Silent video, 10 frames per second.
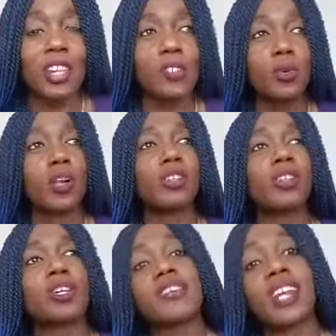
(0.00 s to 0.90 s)
So all the
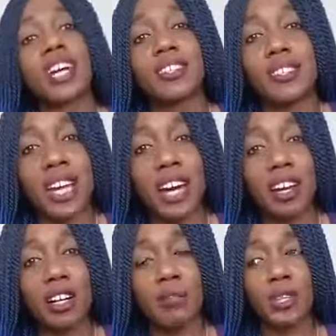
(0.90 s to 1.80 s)
things that I
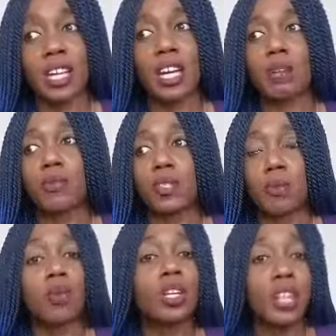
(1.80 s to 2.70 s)
desire, because I am
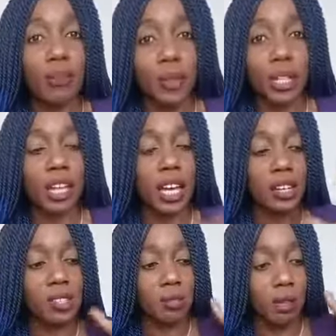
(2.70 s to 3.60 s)
someone definitely
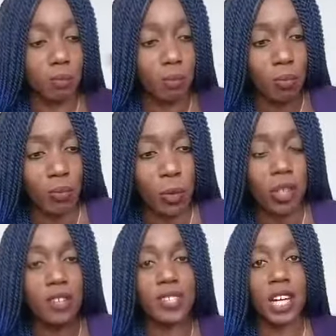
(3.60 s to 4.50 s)
has a focus.